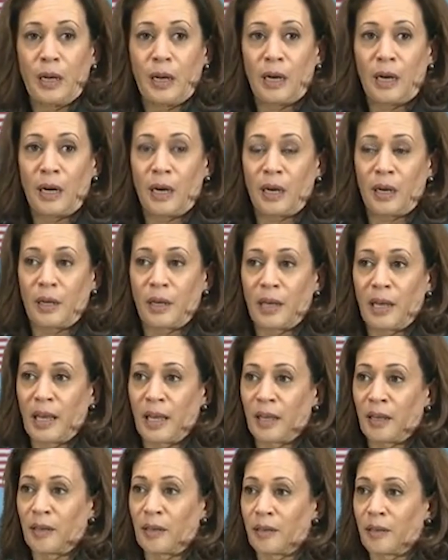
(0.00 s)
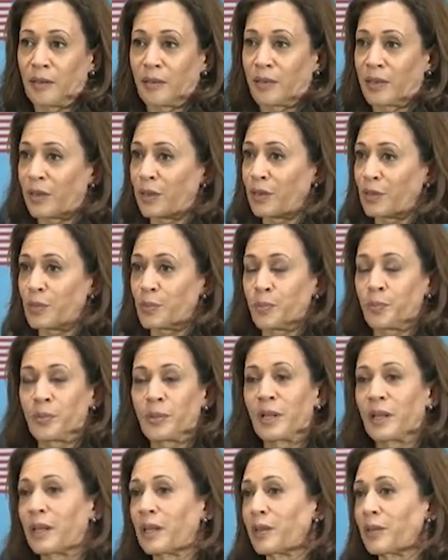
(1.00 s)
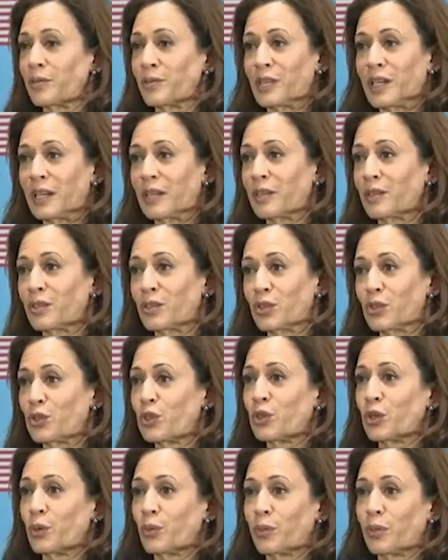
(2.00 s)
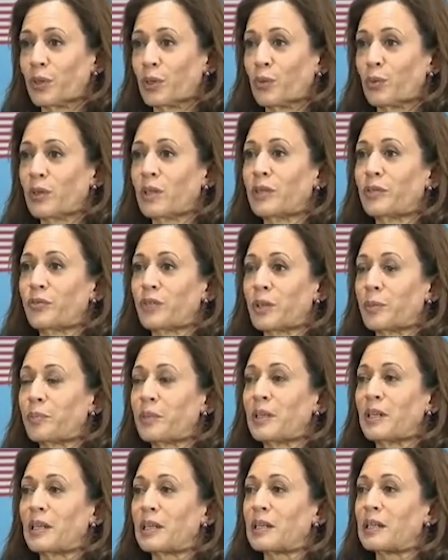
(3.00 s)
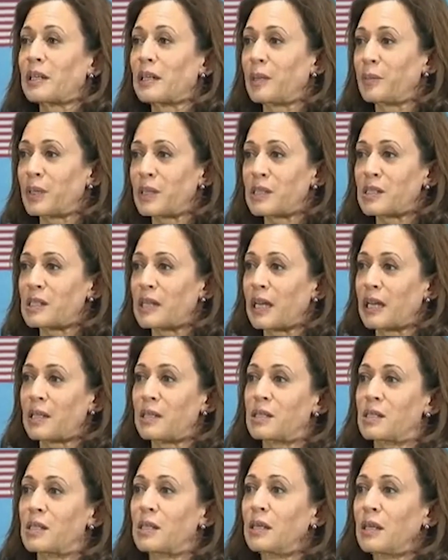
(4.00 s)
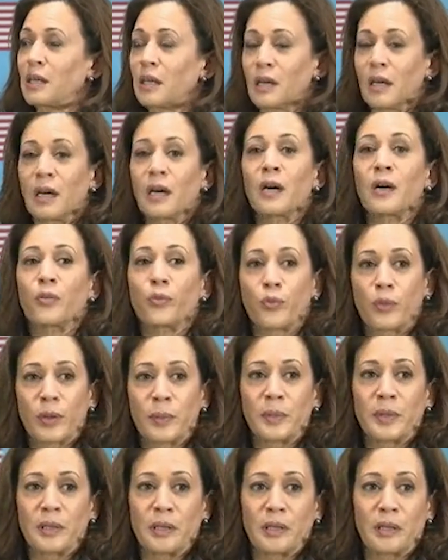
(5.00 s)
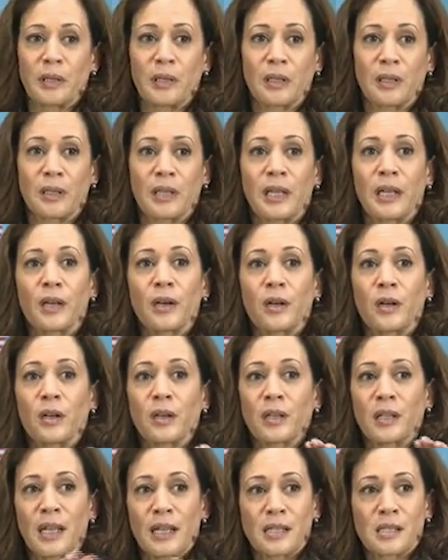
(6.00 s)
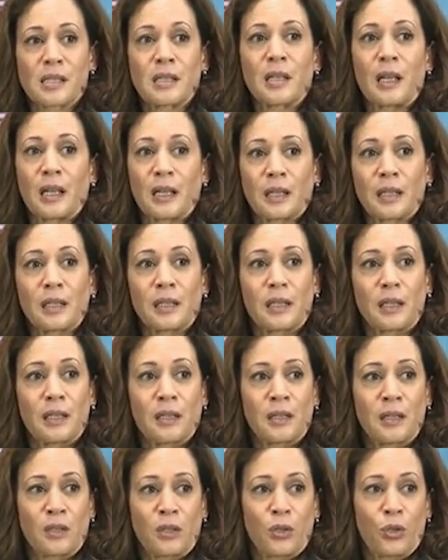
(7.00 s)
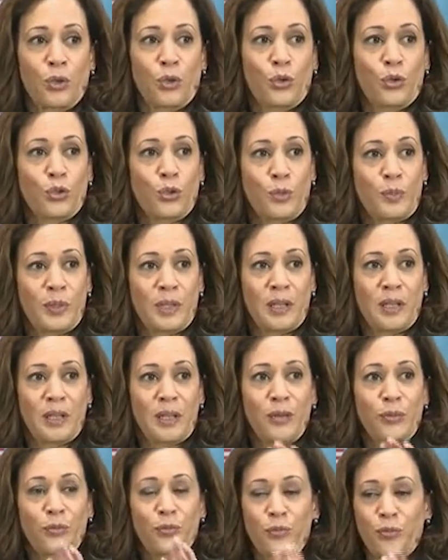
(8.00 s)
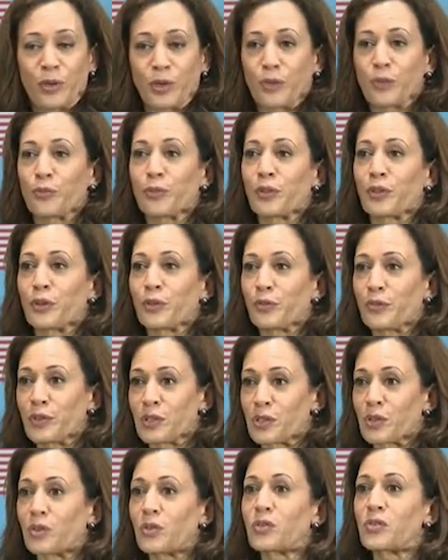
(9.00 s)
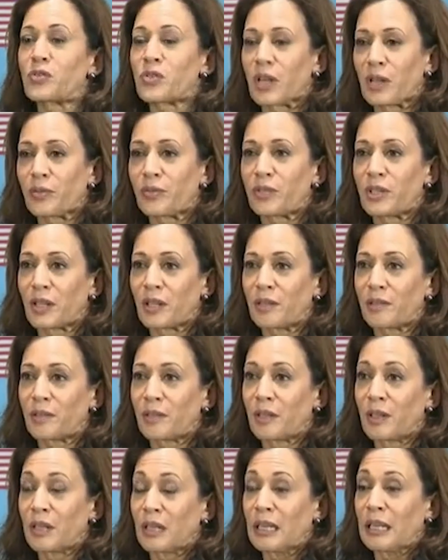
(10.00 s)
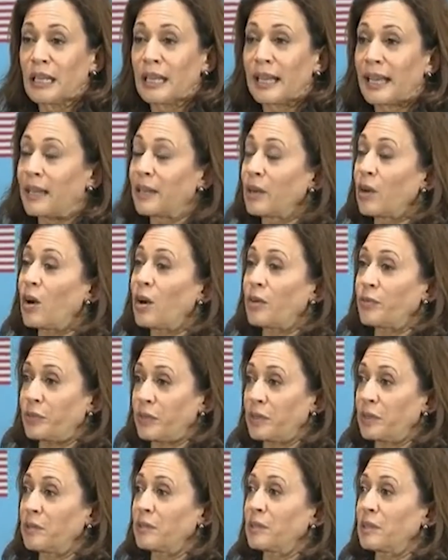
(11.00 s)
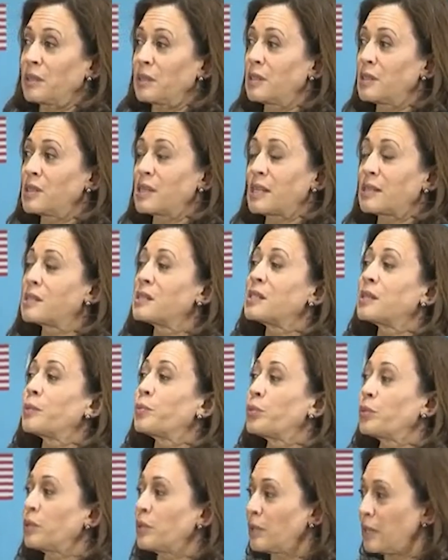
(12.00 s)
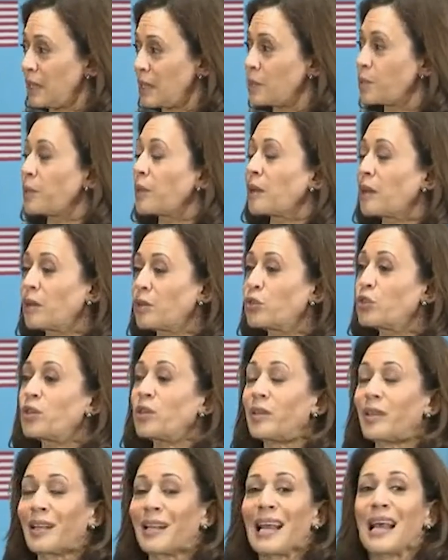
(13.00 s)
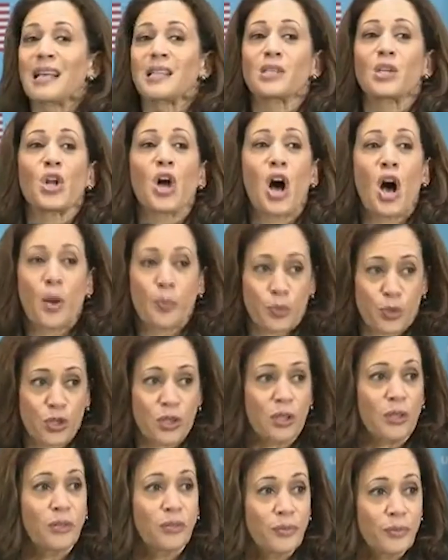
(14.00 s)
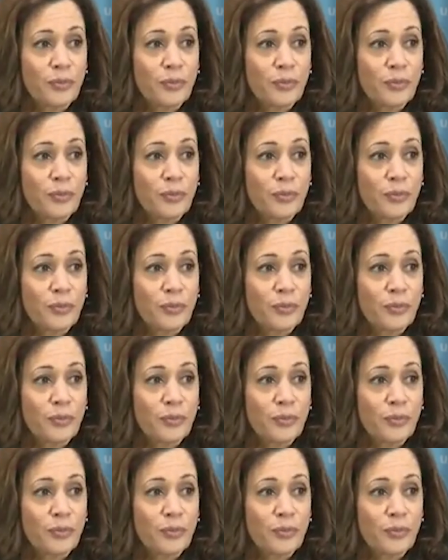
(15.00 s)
And there is plenty of data to show when you lift up the economic status of women, they are less likely to be in fear for their physical safety. And often it is as simple as because she then has an option